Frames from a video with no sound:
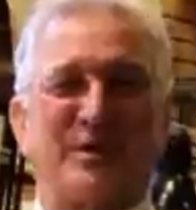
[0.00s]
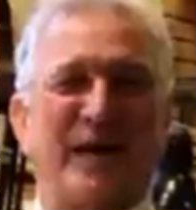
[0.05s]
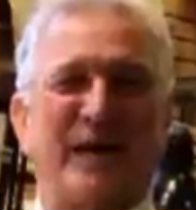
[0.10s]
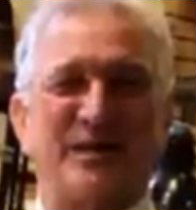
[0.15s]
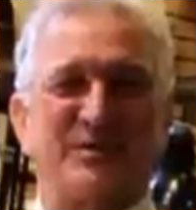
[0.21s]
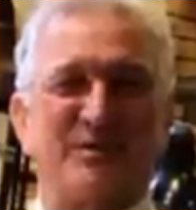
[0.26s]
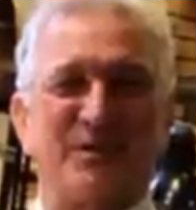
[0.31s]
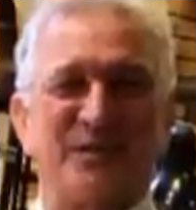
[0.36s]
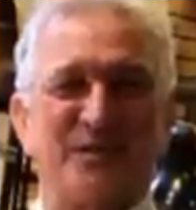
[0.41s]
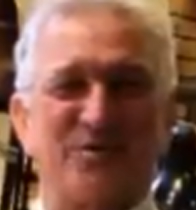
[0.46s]

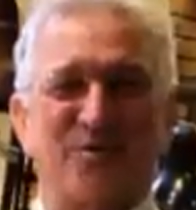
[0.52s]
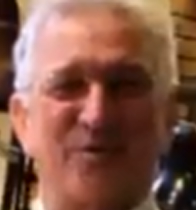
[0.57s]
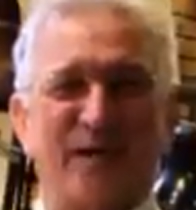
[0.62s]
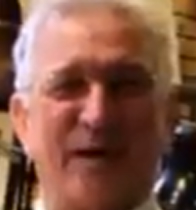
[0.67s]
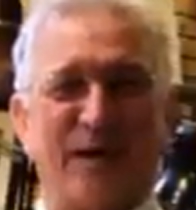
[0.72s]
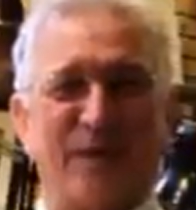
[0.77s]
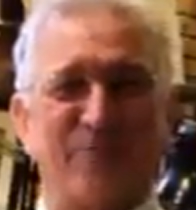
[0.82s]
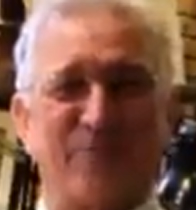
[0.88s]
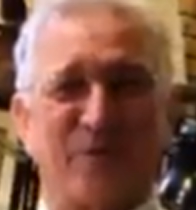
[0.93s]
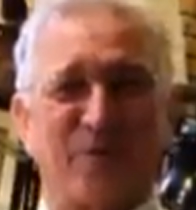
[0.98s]
catching
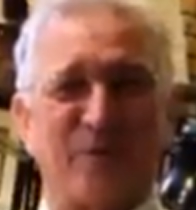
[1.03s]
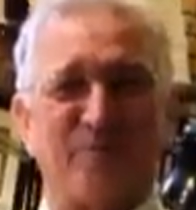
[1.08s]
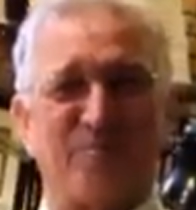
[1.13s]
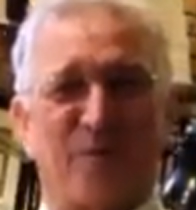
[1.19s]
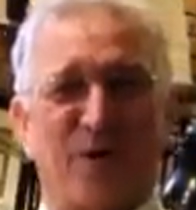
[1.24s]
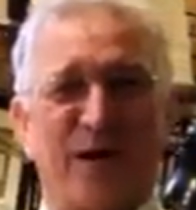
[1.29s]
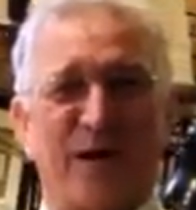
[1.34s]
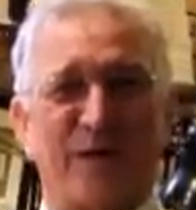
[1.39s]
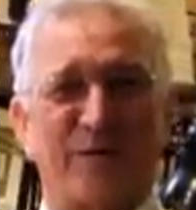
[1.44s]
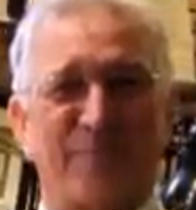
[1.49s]
trout, very
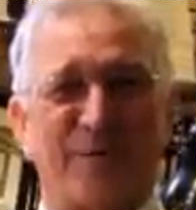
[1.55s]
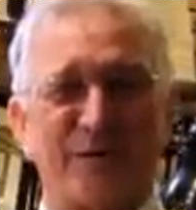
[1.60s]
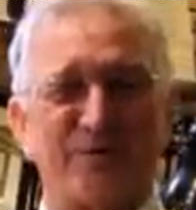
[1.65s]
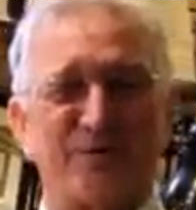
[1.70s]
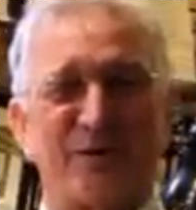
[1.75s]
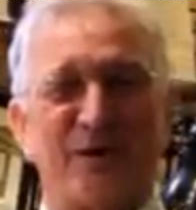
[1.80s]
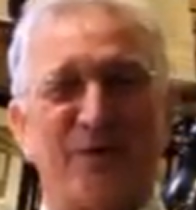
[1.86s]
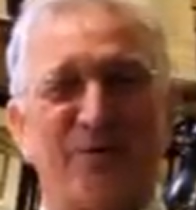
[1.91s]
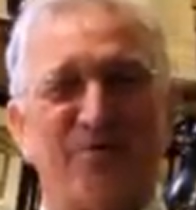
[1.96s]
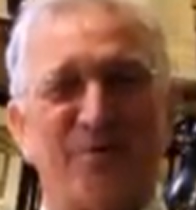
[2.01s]
proud of
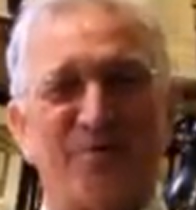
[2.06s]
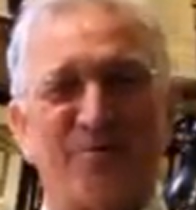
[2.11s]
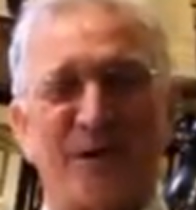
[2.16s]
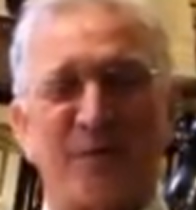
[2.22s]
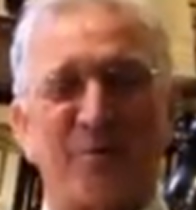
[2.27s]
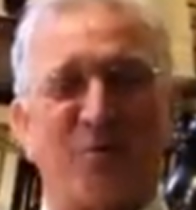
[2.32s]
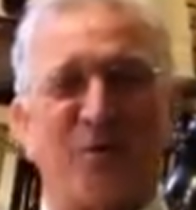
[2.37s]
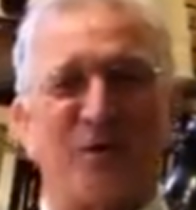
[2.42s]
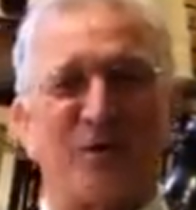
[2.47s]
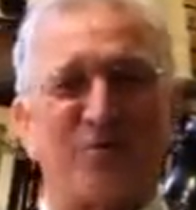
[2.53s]
myself on
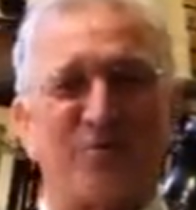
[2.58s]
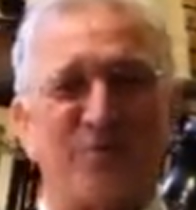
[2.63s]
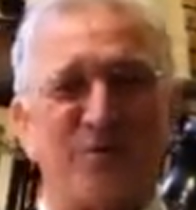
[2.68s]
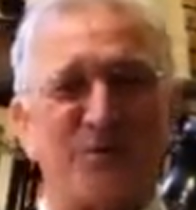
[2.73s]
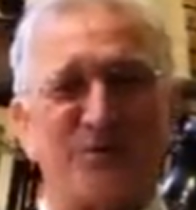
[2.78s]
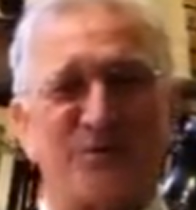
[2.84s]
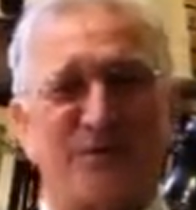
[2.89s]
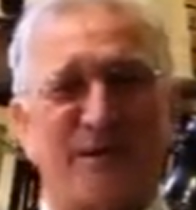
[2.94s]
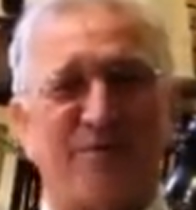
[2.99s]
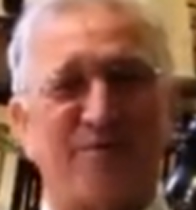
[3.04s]
my
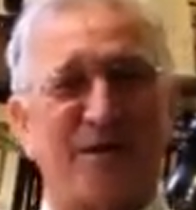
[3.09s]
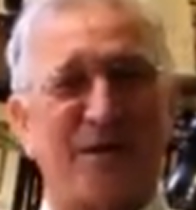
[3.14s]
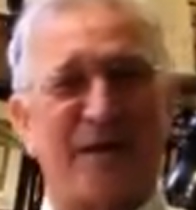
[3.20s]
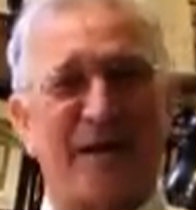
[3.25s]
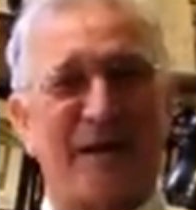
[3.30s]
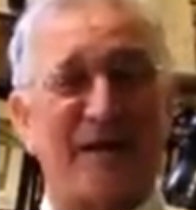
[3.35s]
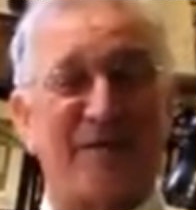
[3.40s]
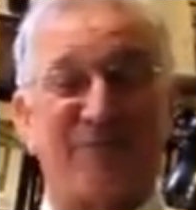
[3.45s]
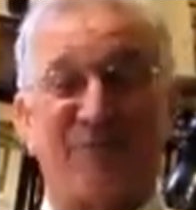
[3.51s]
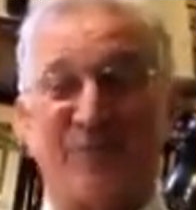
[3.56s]
wonderful seven
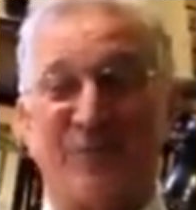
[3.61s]
and a half